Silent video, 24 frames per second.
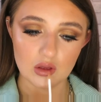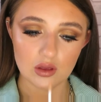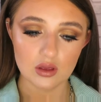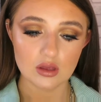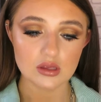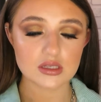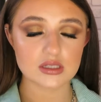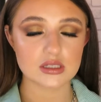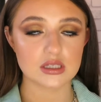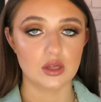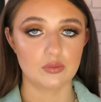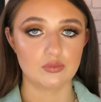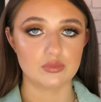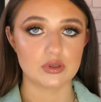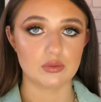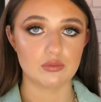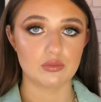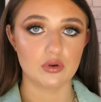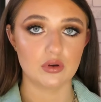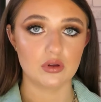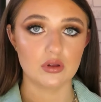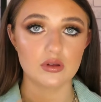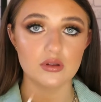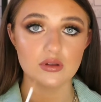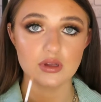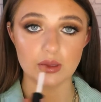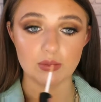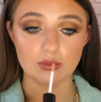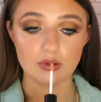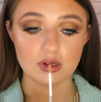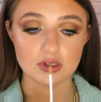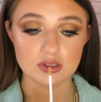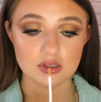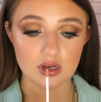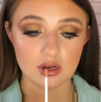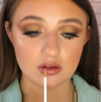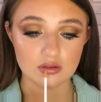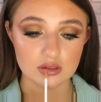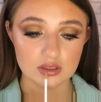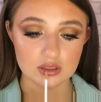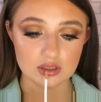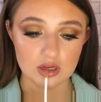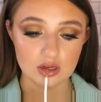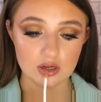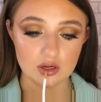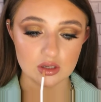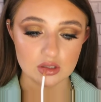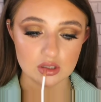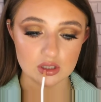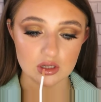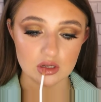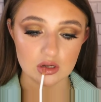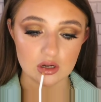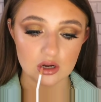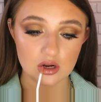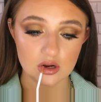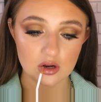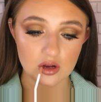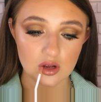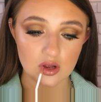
slipped and put lip gloss on after saying nothing gonna.